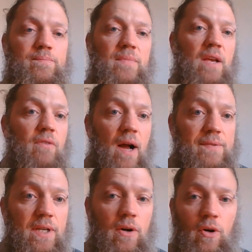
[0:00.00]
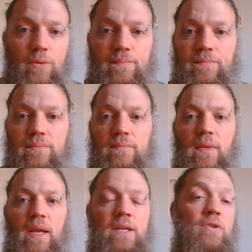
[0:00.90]
He arrives at home
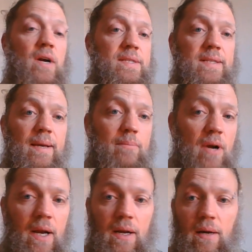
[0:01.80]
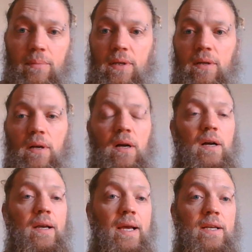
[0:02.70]
and tries to get Brian up
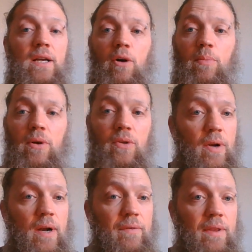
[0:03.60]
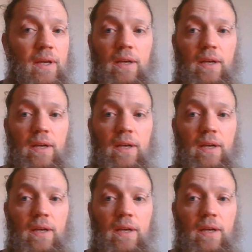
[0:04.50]
again to help unload everything.